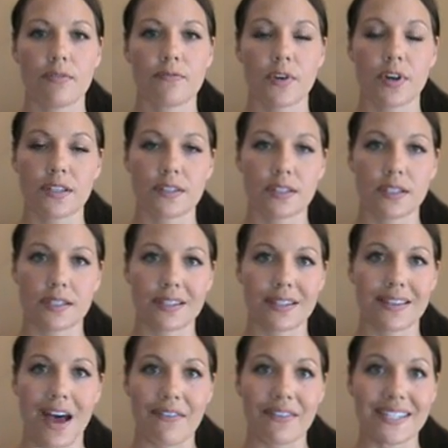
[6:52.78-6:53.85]
For instance,
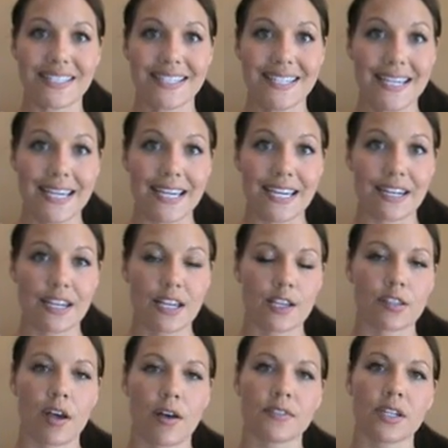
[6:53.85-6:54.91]
lavandin
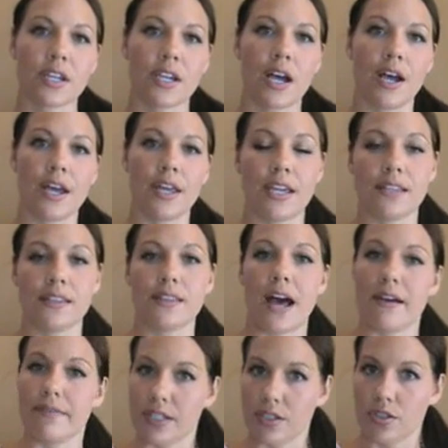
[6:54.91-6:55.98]
is often cut in
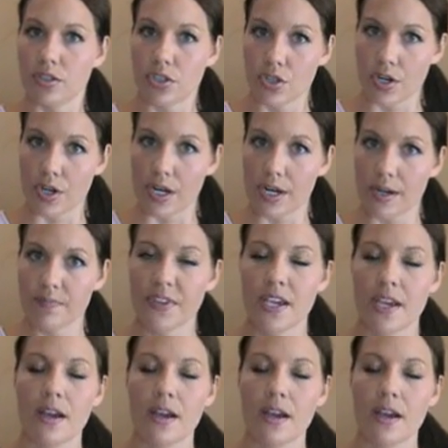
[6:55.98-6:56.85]
lavender.